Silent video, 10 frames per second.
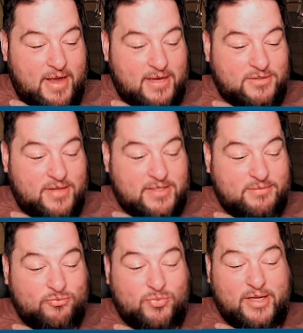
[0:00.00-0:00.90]
So that's
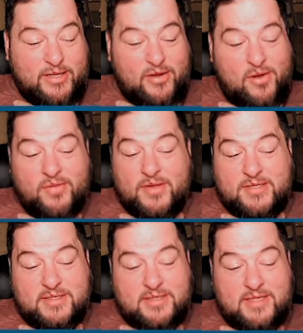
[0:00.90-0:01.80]
really all
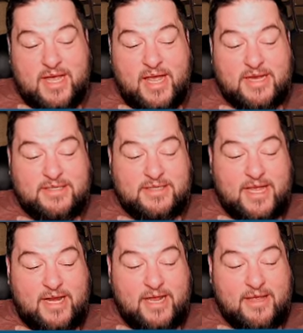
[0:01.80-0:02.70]
this CIS is
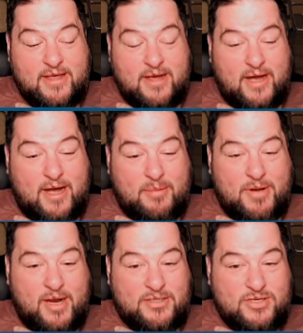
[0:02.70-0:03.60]
getting,
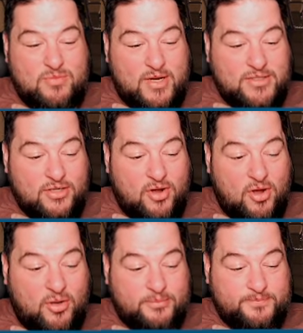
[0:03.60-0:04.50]
not too much at
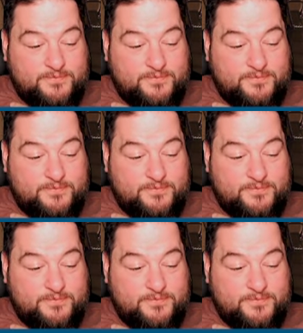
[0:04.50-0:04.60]
all.